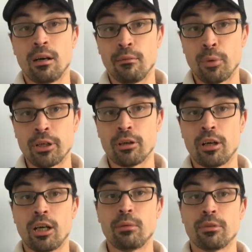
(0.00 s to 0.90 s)
when I got
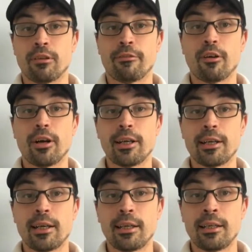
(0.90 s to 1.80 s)
home on the
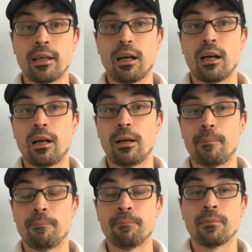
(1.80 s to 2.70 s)
Friday, um,